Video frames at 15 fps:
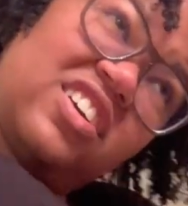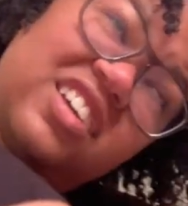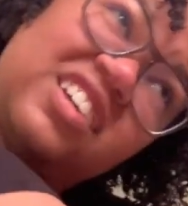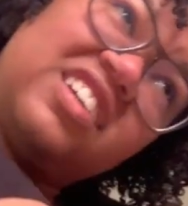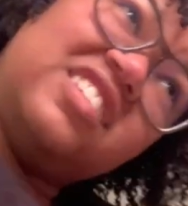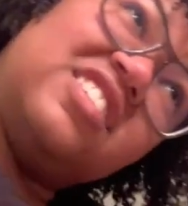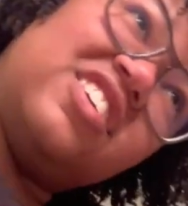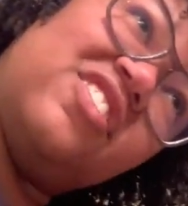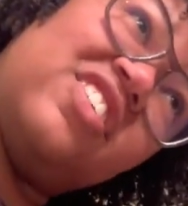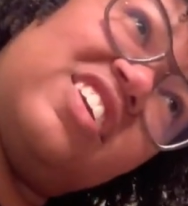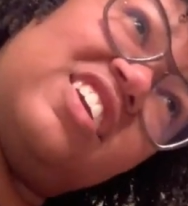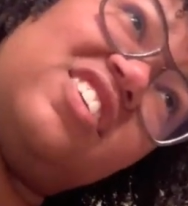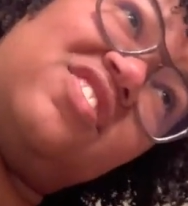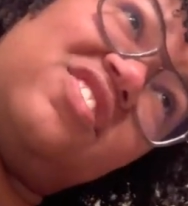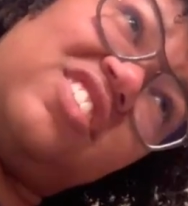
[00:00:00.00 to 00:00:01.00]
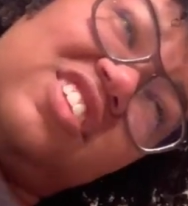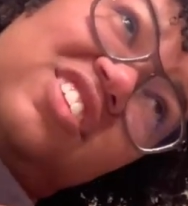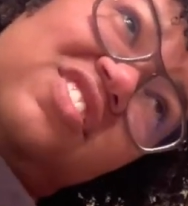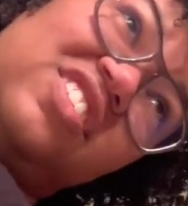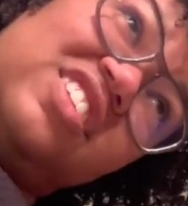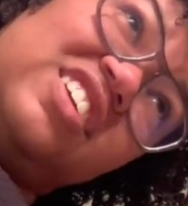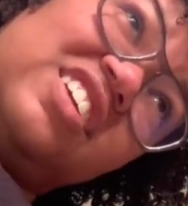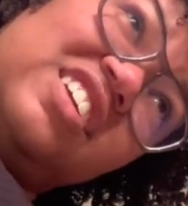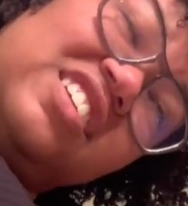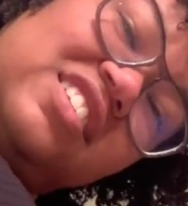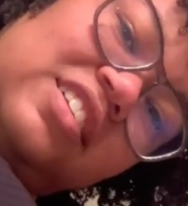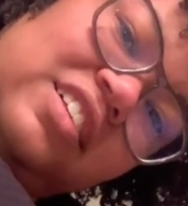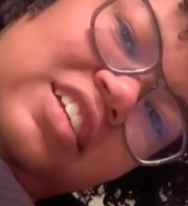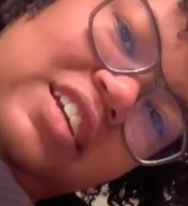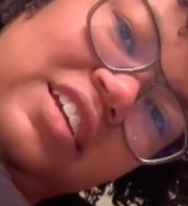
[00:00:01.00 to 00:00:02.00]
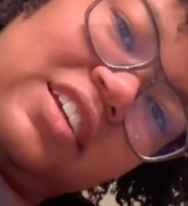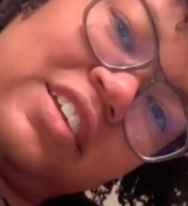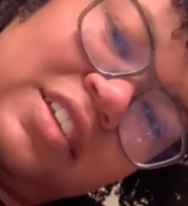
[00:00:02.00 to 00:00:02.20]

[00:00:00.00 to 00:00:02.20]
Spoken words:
it's going in really, really easily.